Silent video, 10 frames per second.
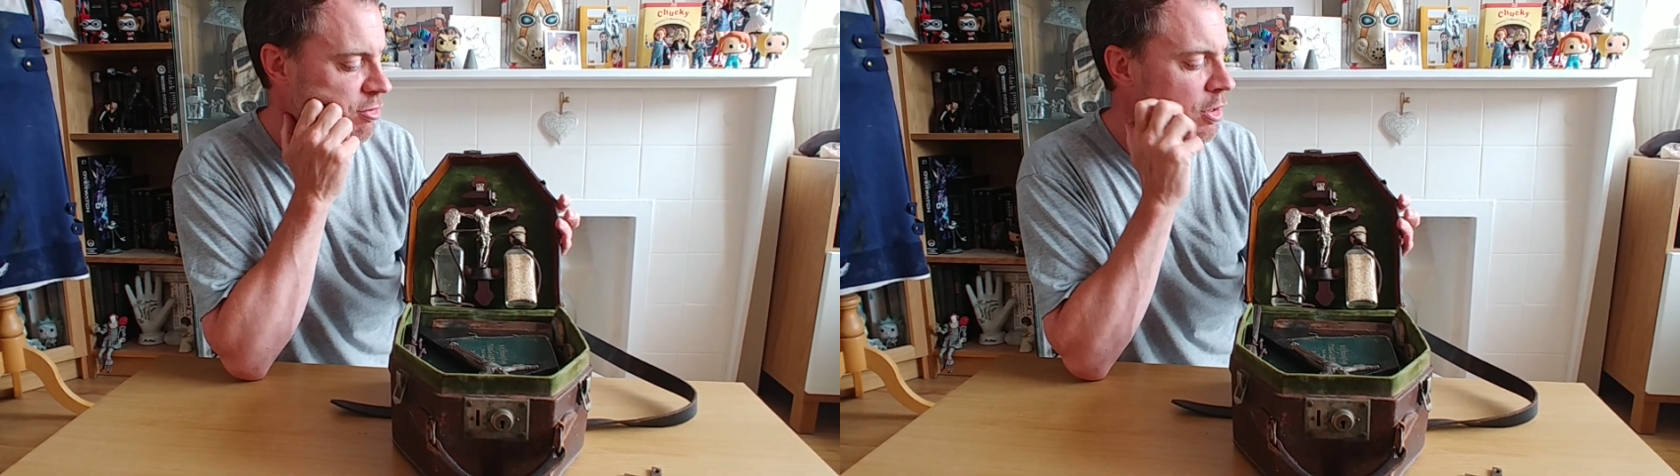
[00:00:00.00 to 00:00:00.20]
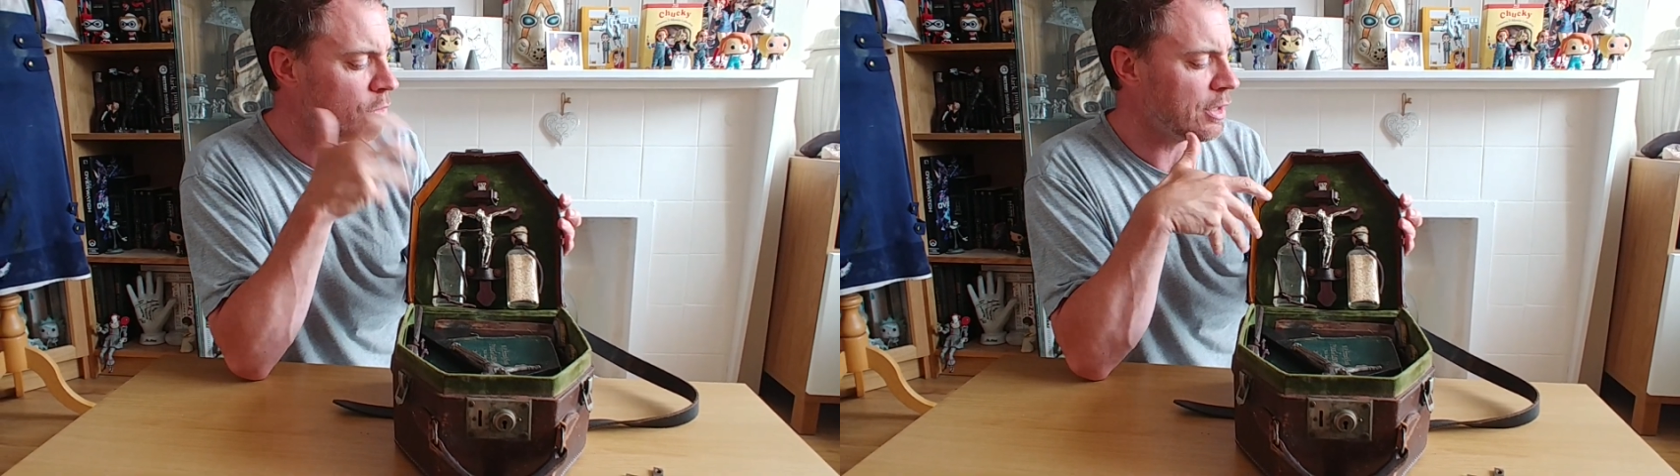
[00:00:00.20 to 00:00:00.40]
So
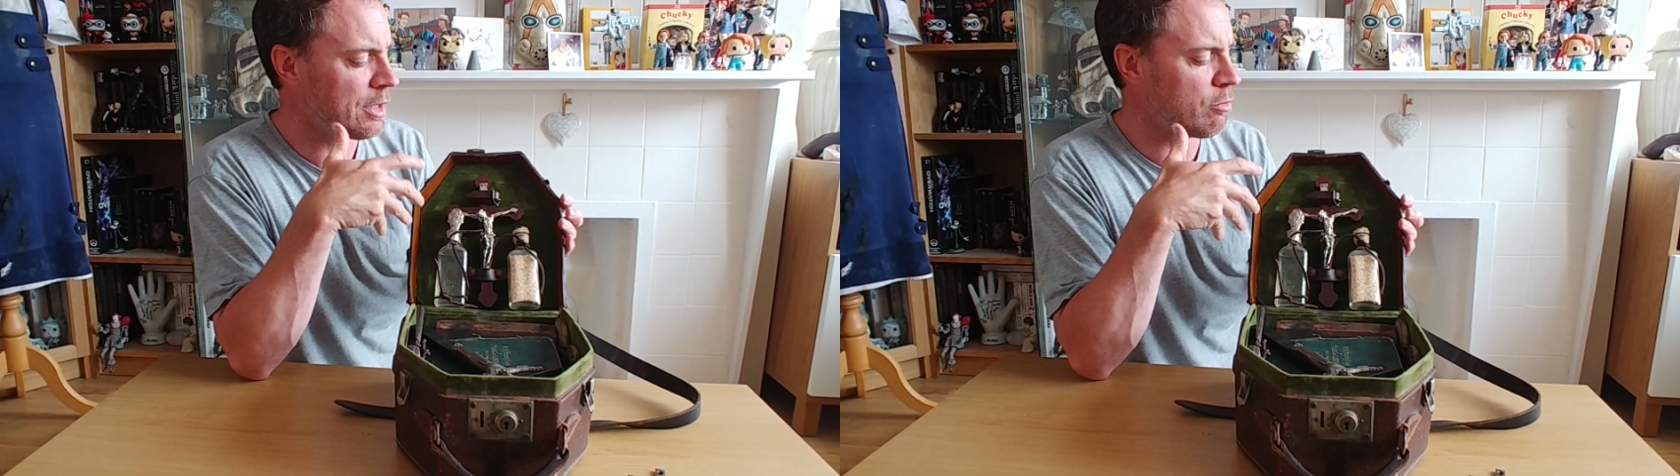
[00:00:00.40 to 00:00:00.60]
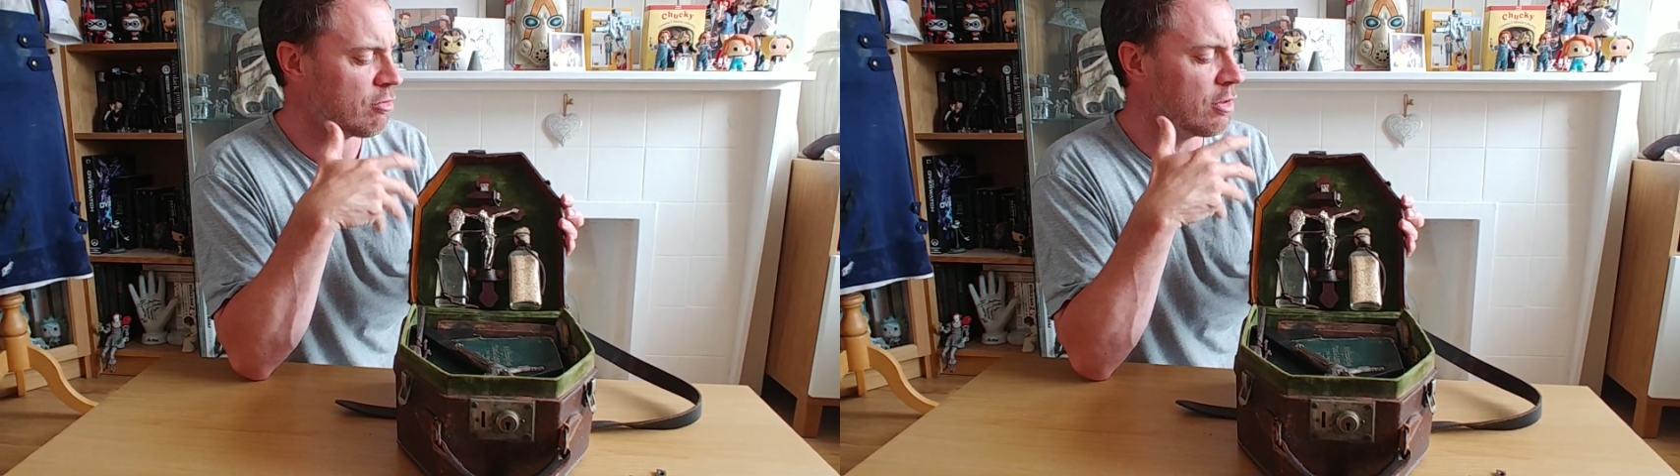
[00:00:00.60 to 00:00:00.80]
the whole
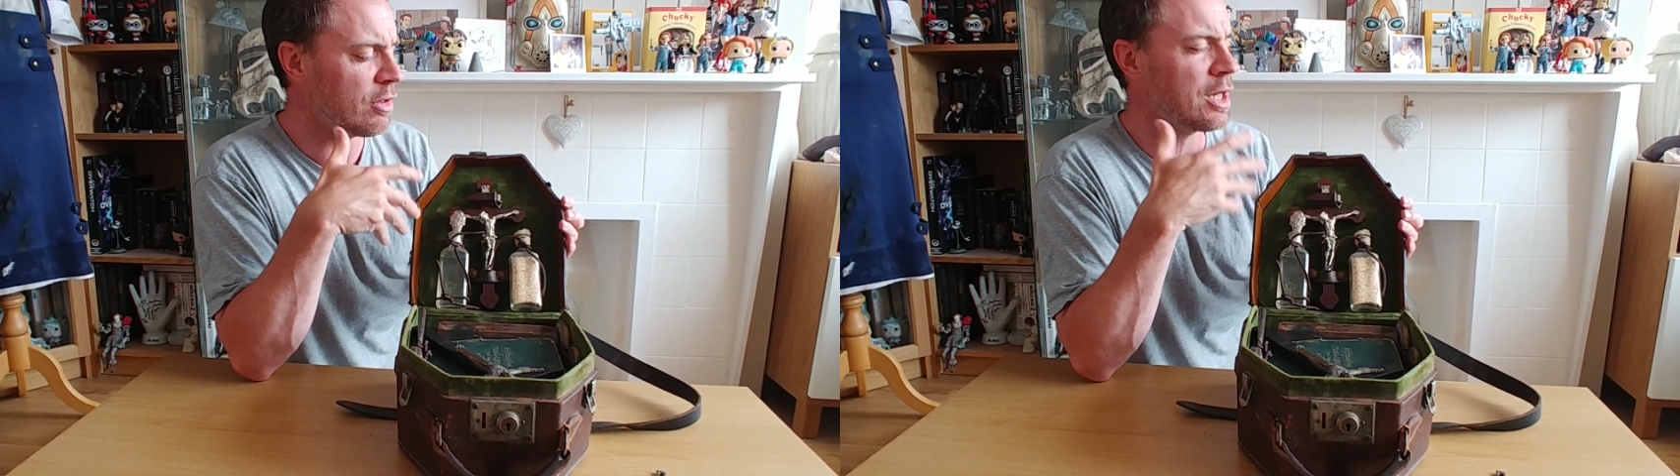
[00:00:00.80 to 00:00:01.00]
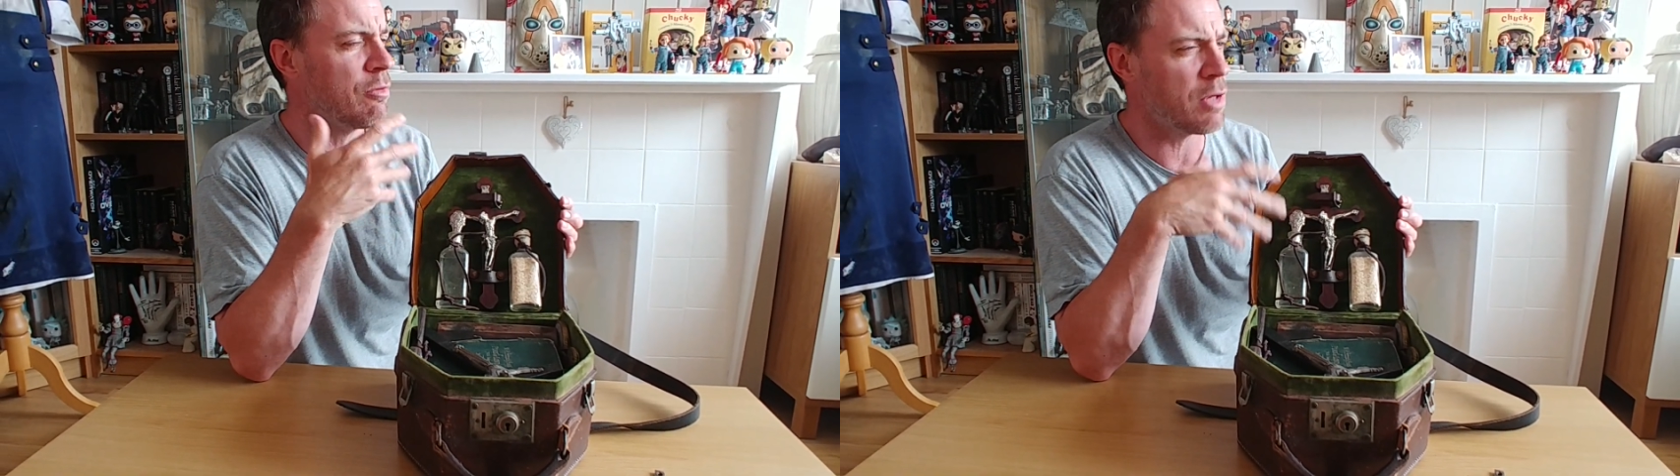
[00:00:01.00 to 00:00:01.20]
idea was to look
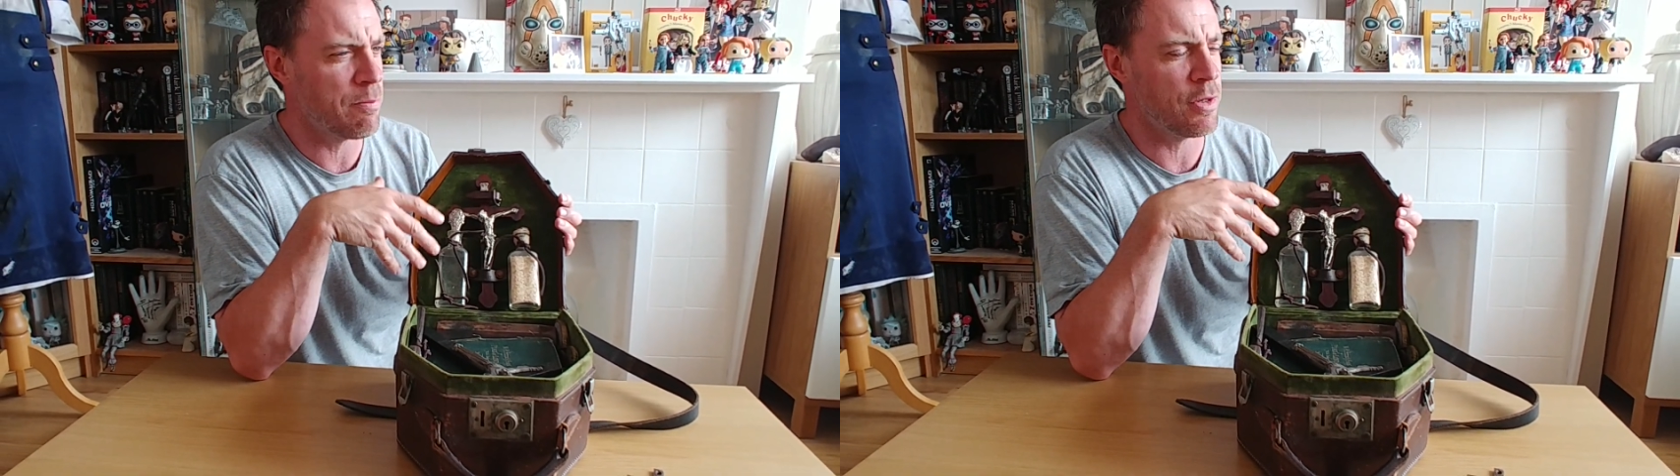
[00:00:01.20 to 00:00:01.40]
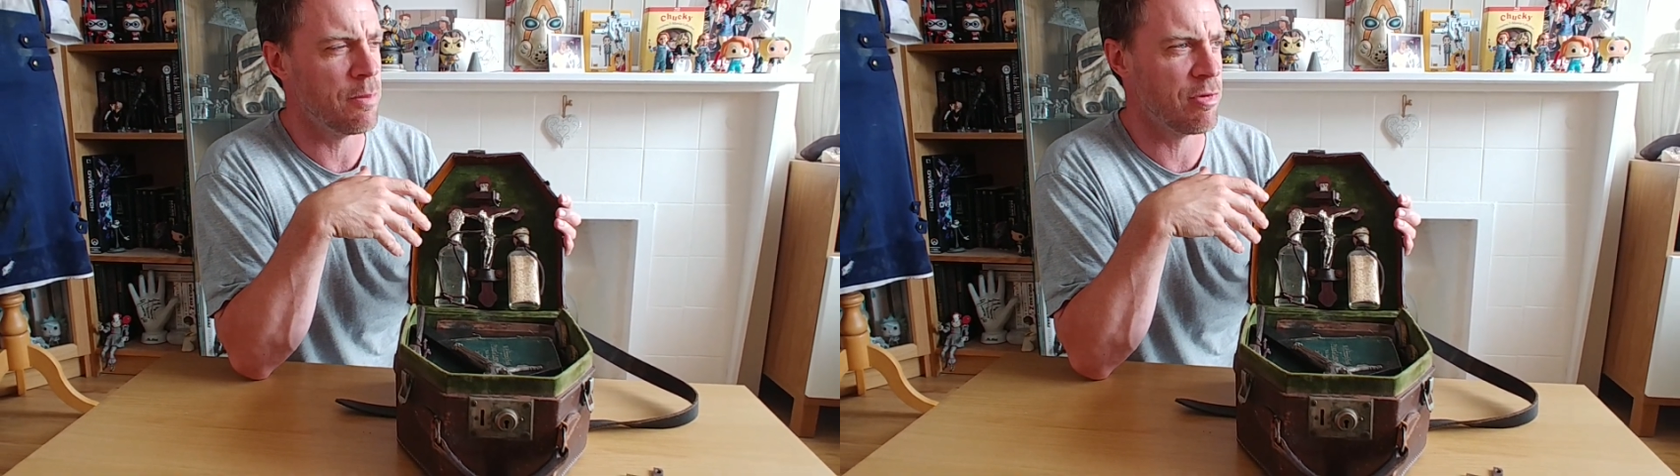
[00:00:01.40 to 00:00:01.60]
like a
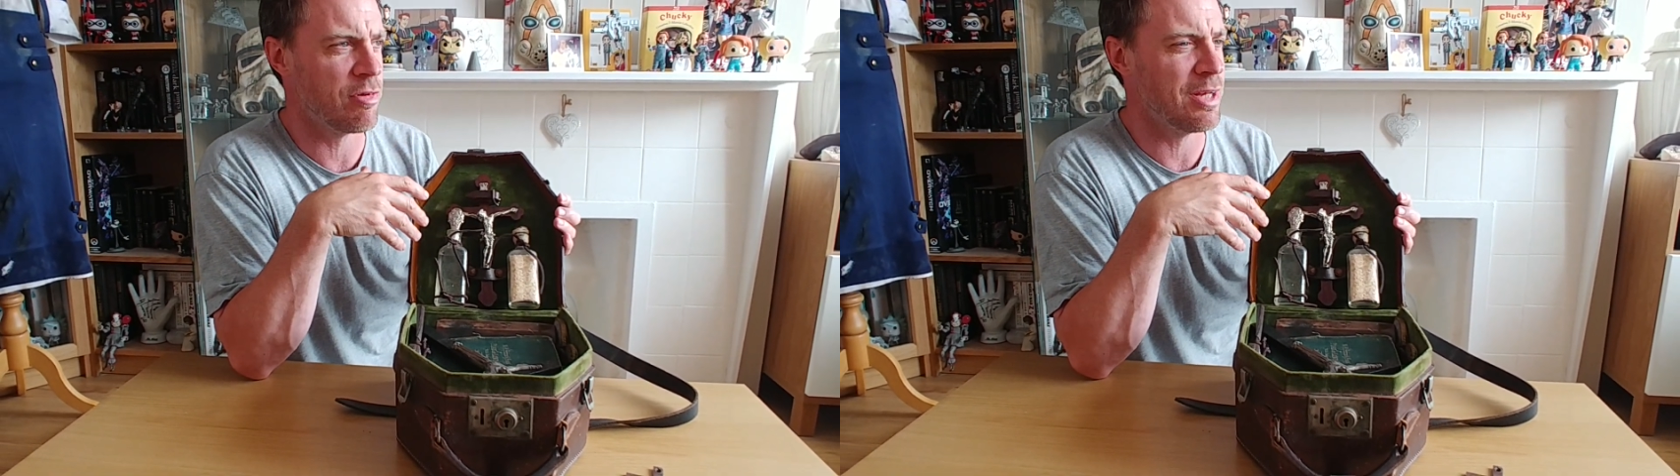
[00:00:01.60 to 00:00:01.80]
repurposed